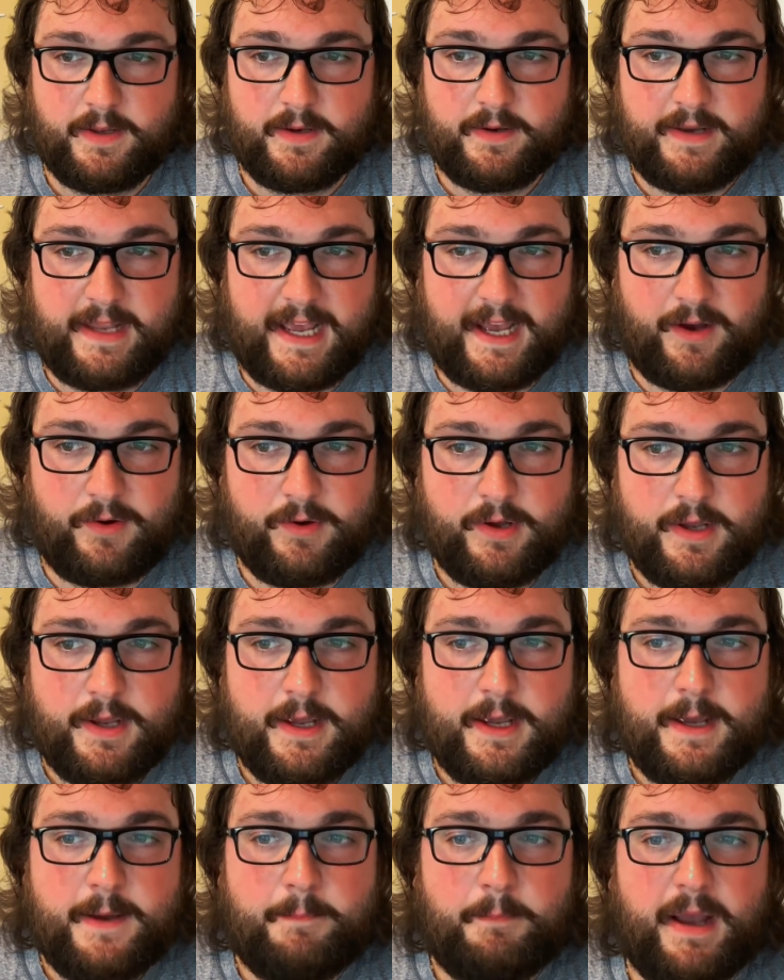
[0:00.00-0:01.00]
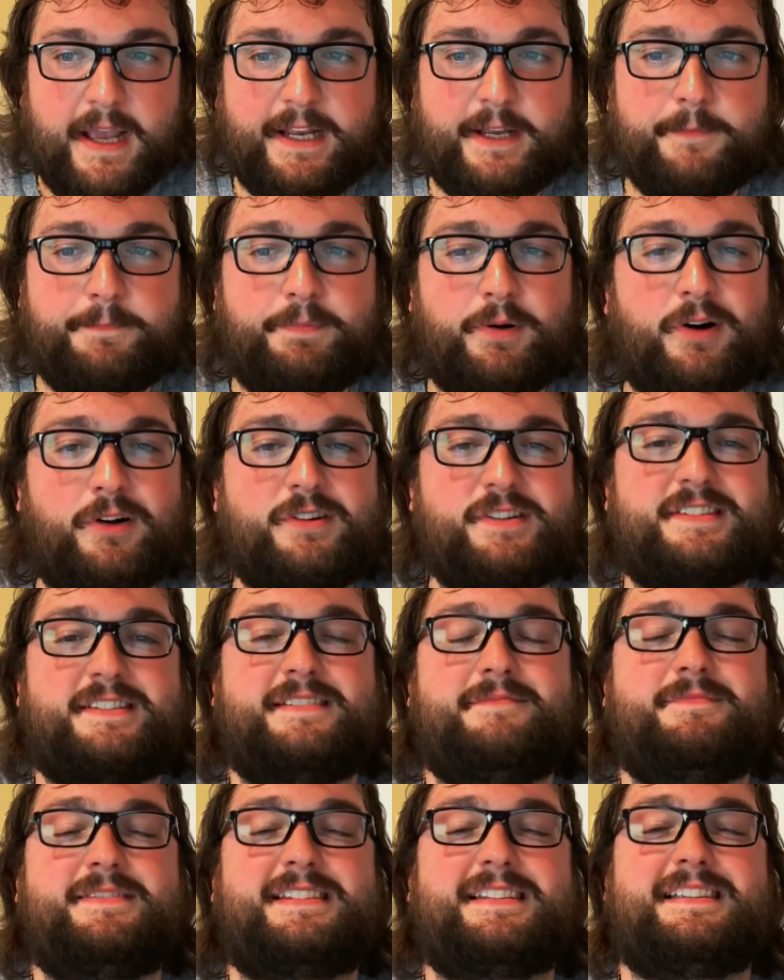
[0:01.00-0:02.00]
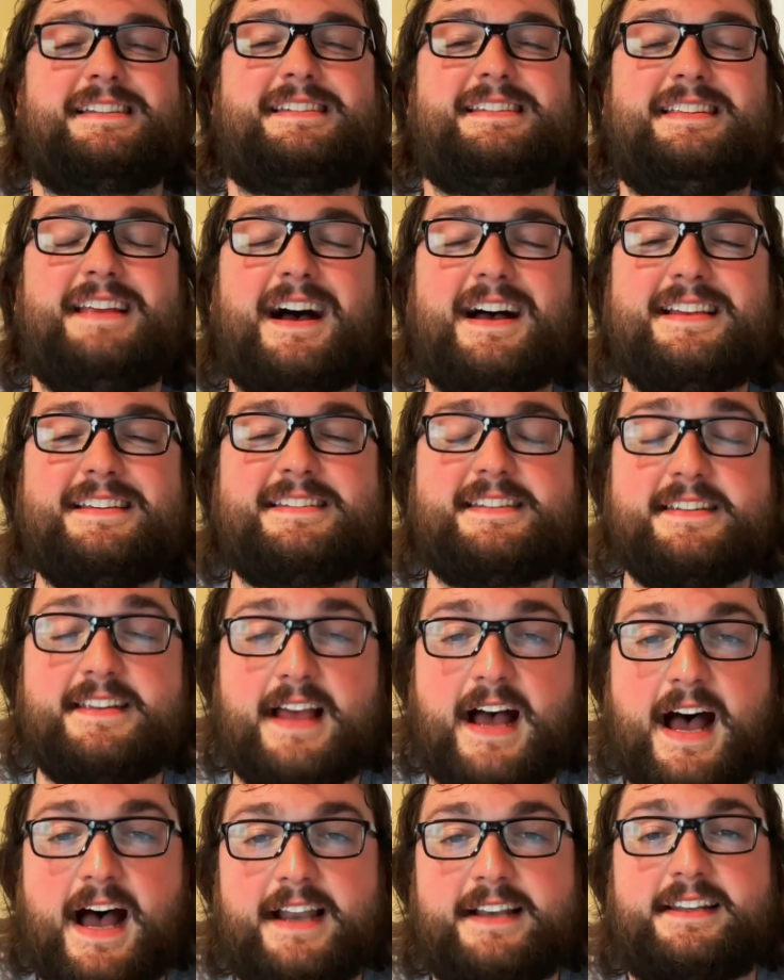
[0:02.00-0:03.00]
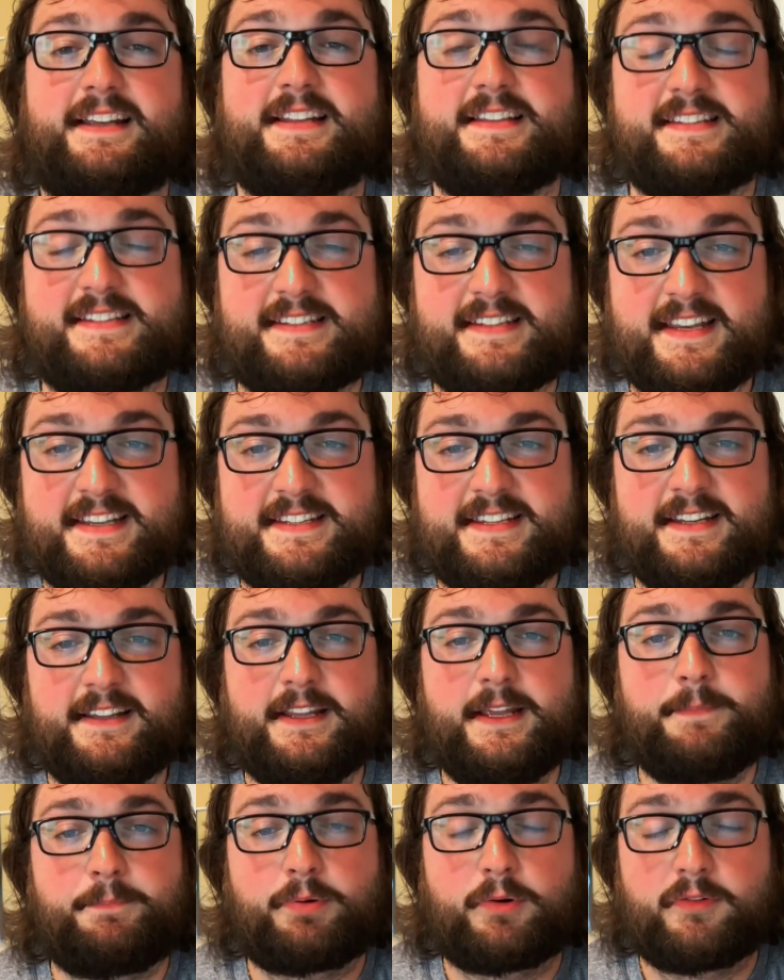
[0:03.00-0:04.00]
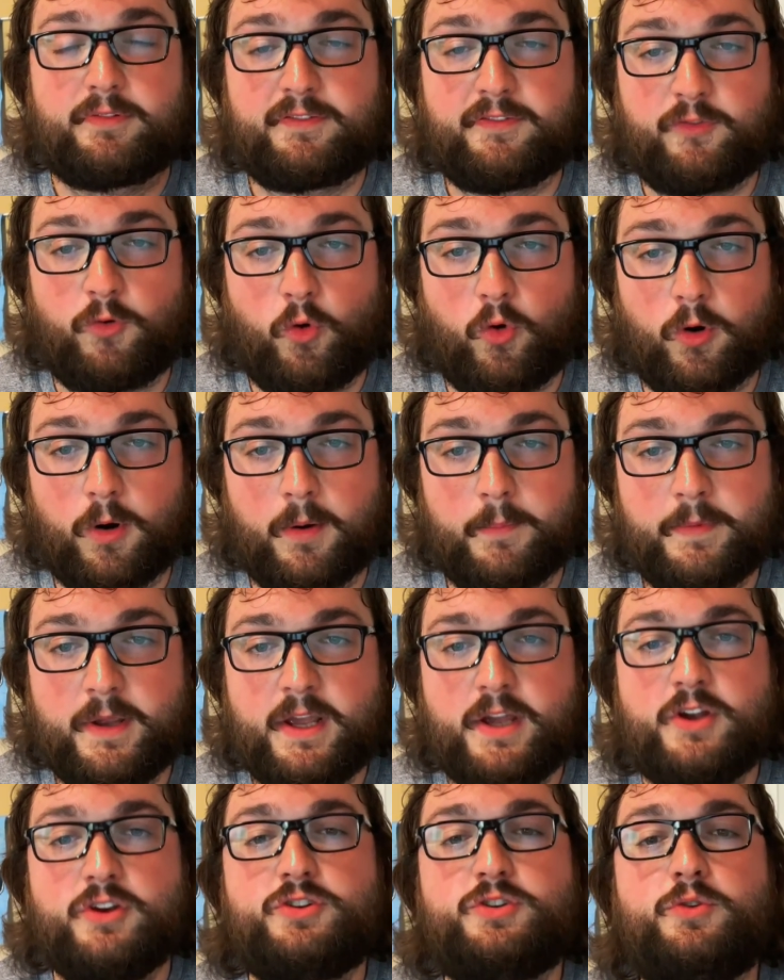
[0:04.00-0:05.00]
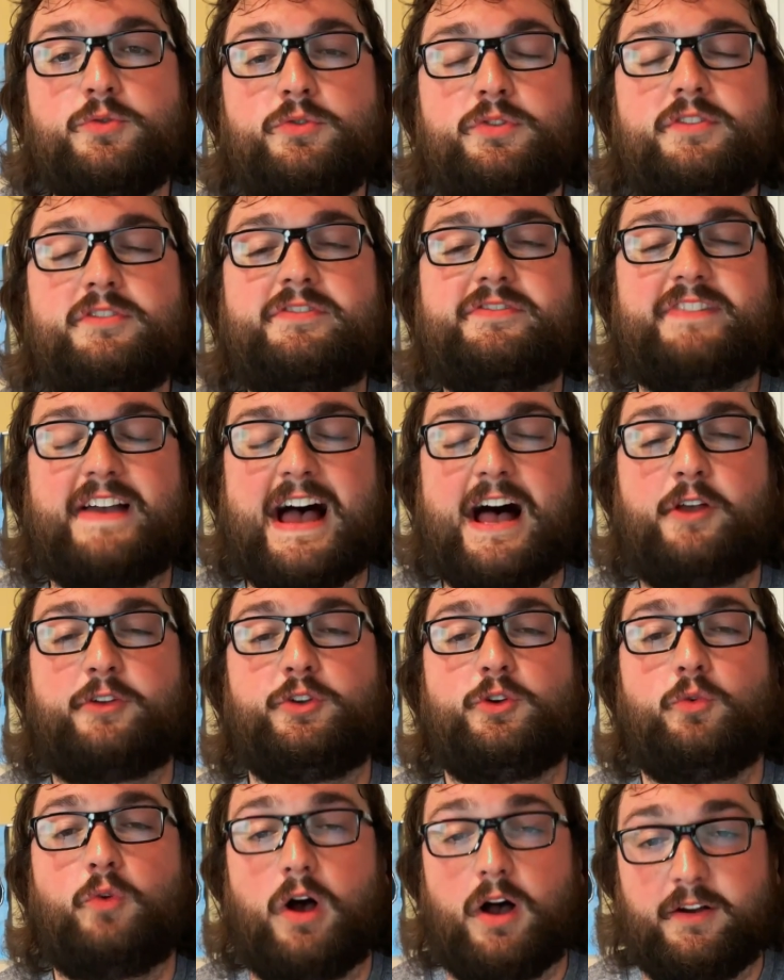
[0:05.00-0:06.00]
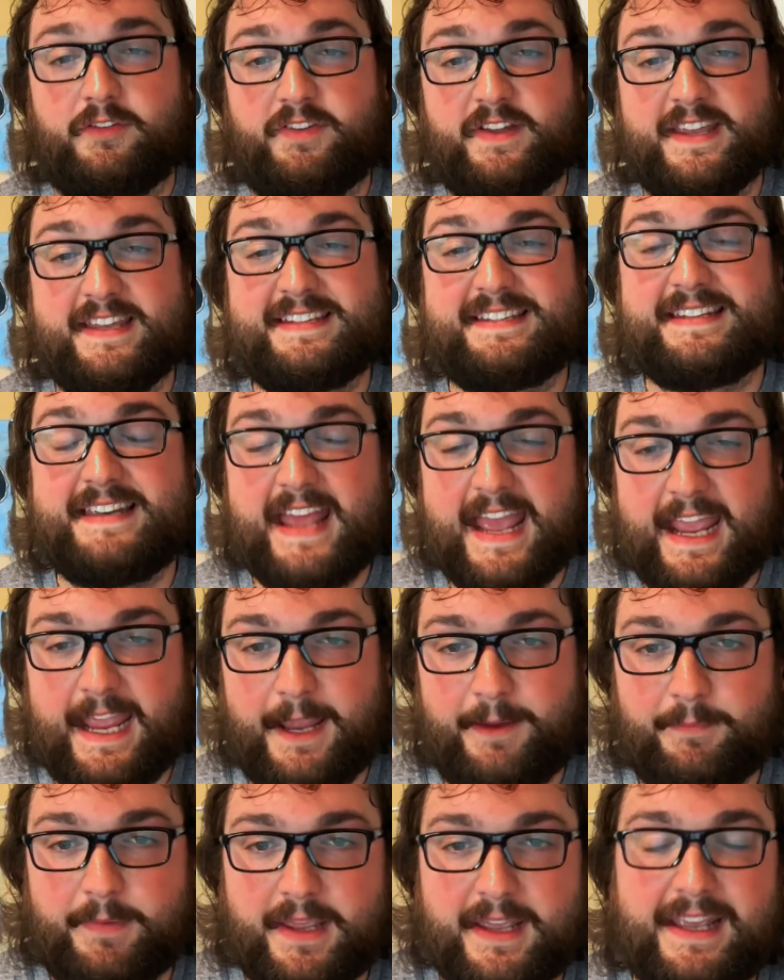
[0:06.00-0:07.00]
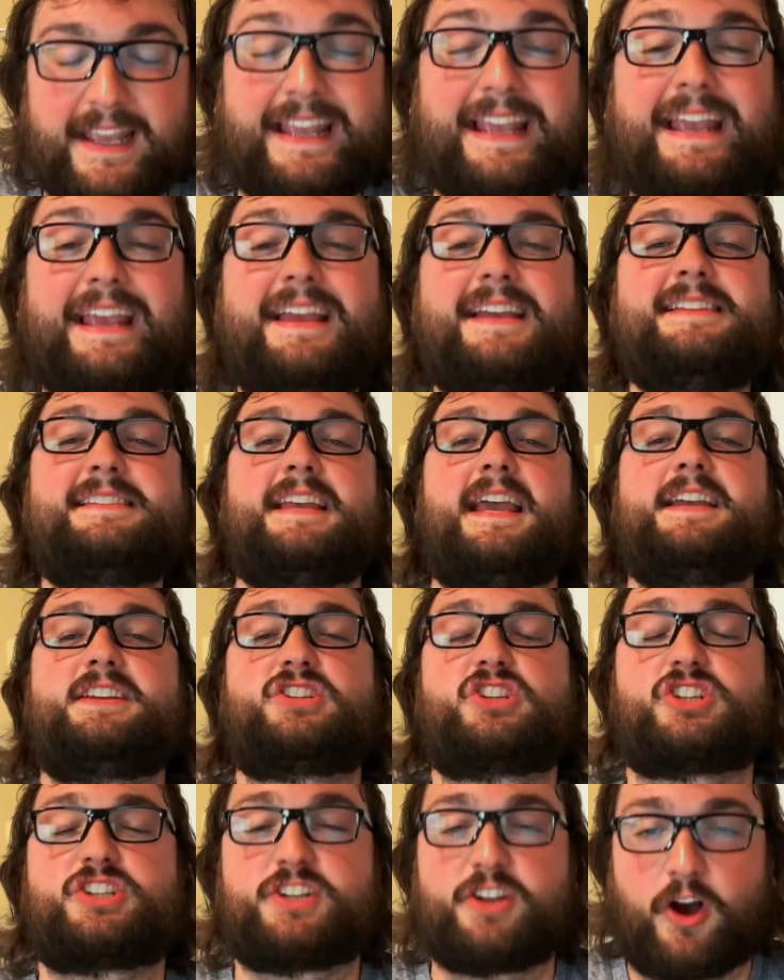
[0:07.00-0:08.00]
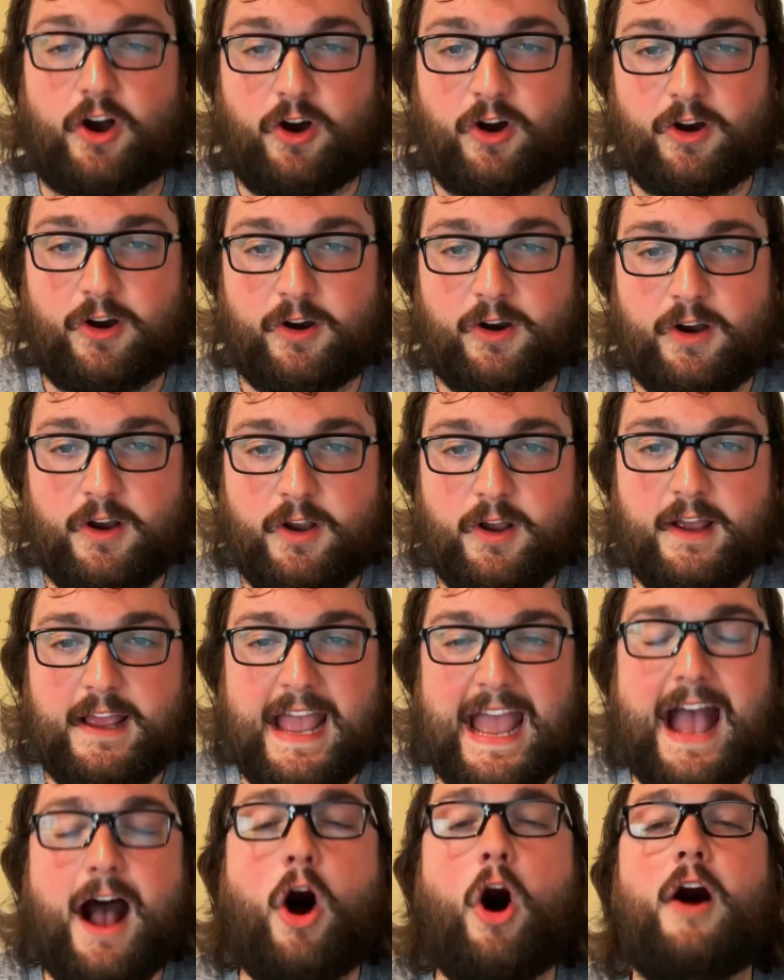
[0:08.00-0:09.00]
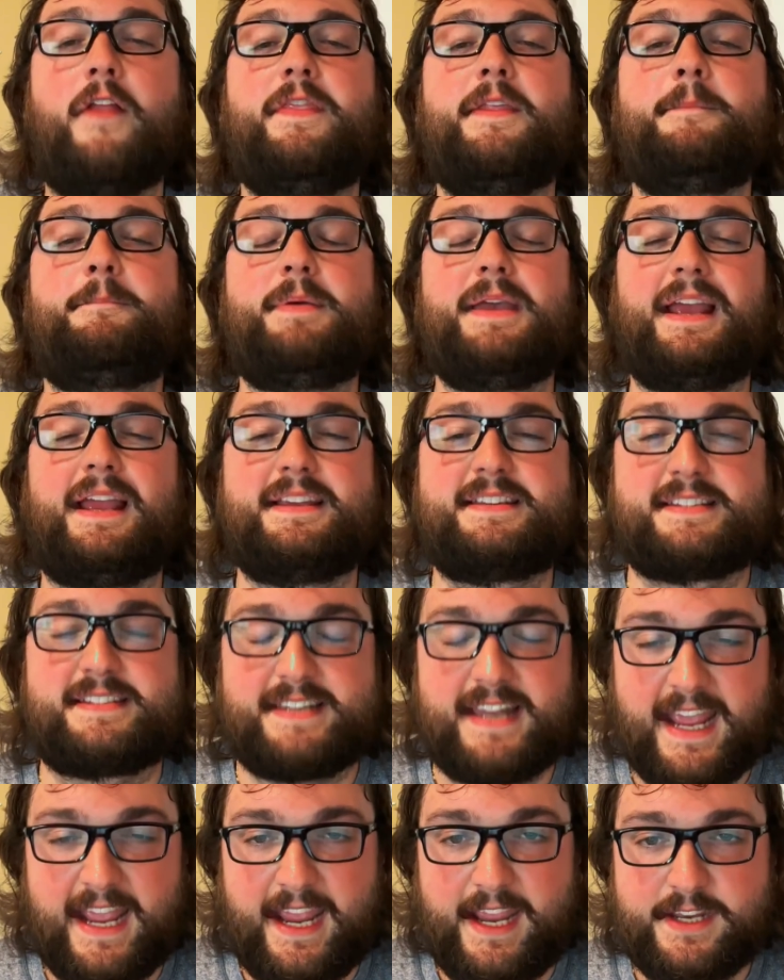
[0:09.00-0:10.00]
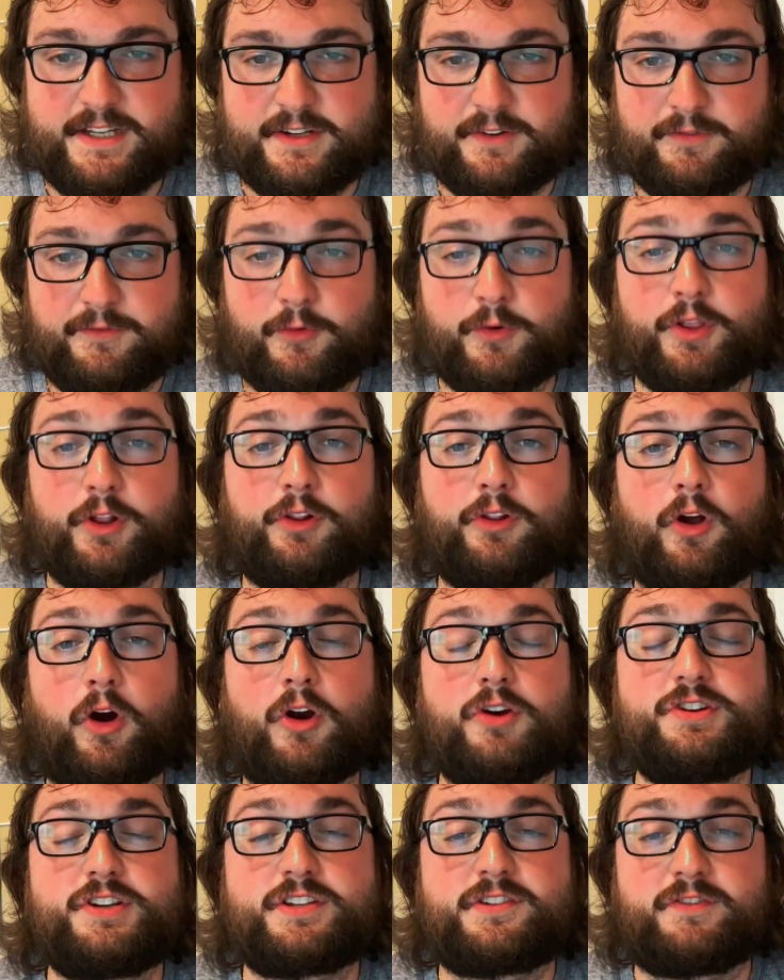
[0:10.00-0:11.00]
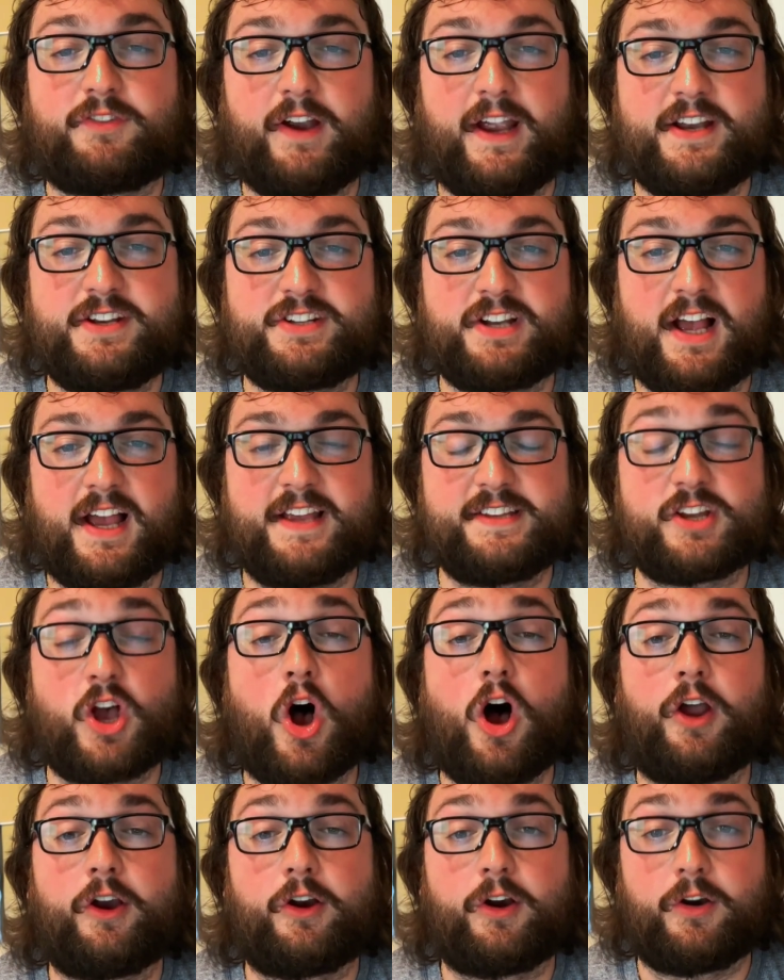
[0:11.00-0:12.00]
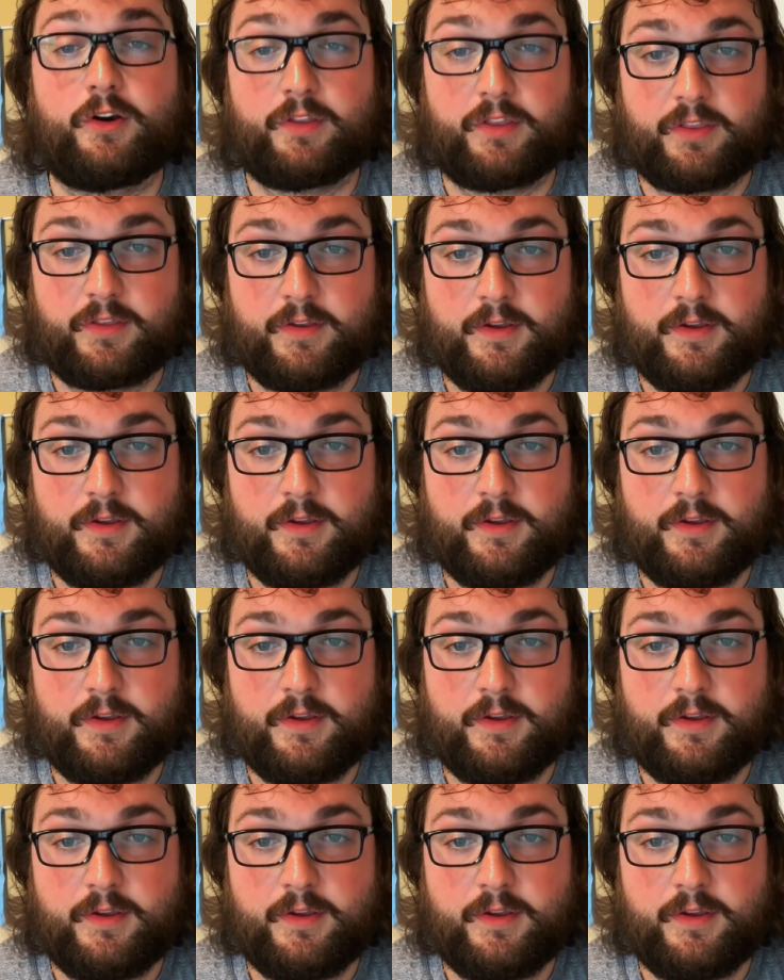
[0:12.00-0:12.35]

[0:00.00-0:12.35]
Now, Micah Parsons does not consistently perform to the value of his name. He is a star on the biggest stage for the largest franchise on earth.